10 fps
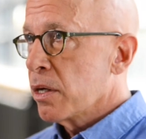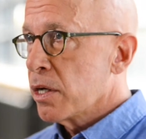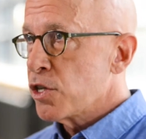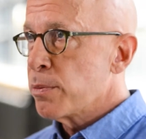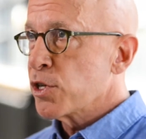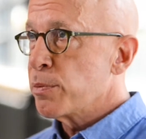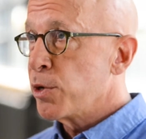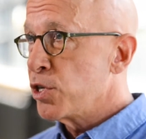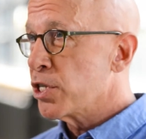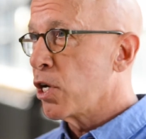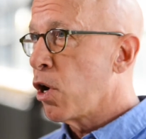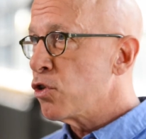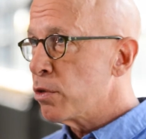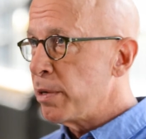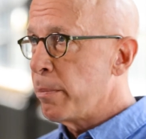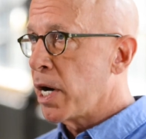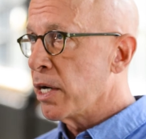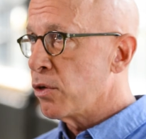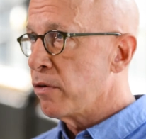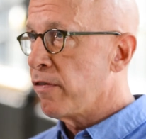Customer experience can also be
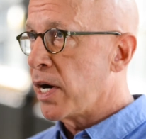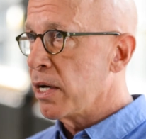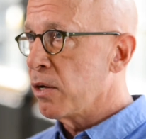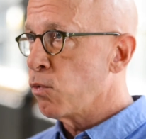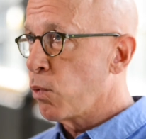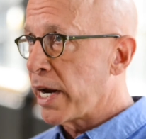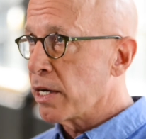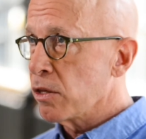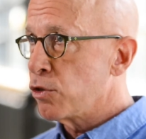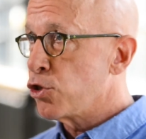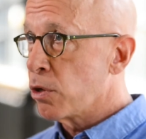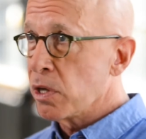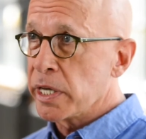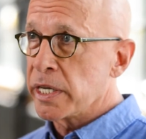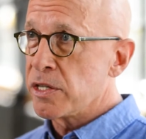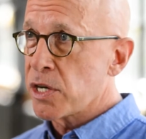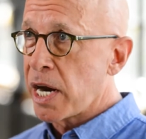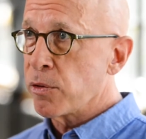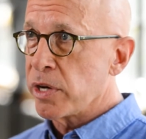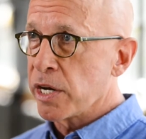monitored via regular journaling and
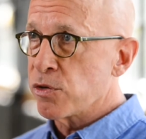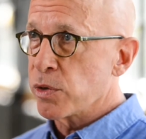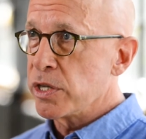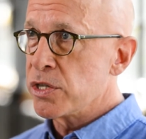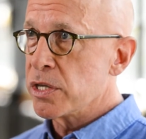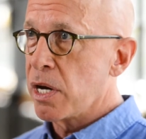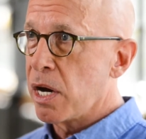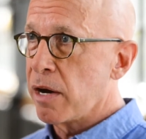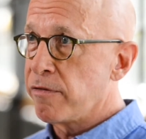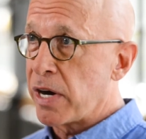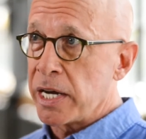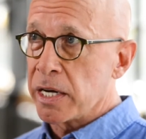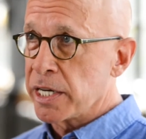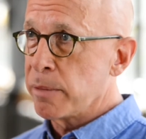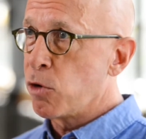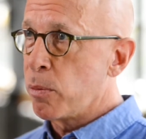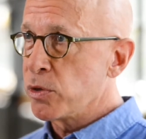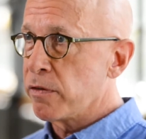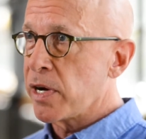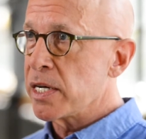diary entries, via, again, mobile
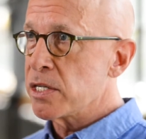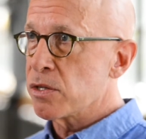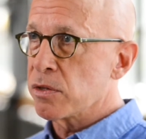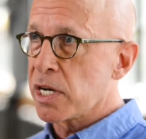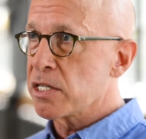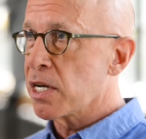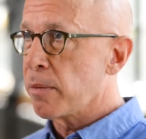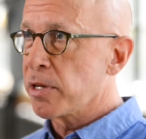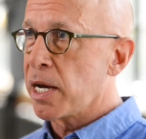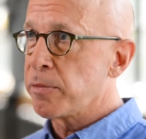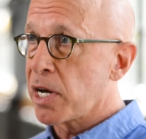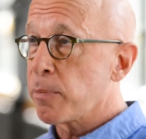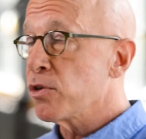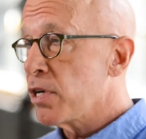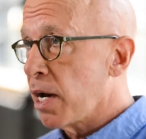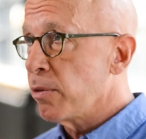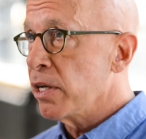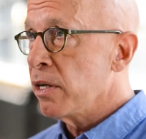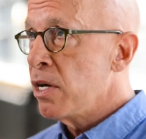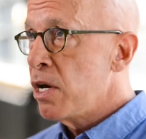devices or desktop, laptop, or
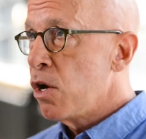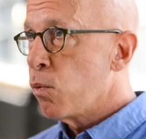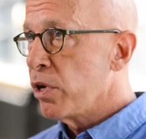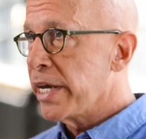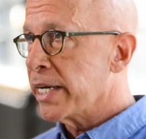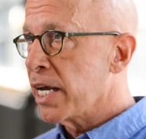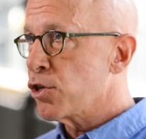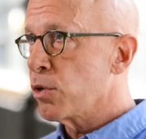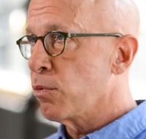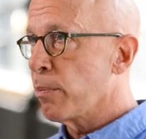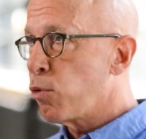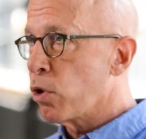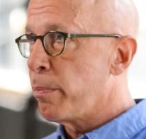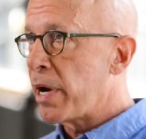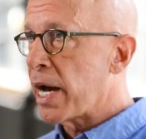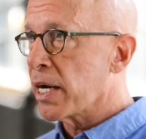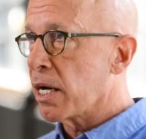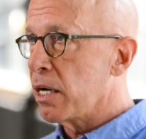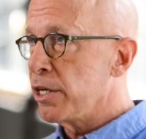tablet, where they can actually report back,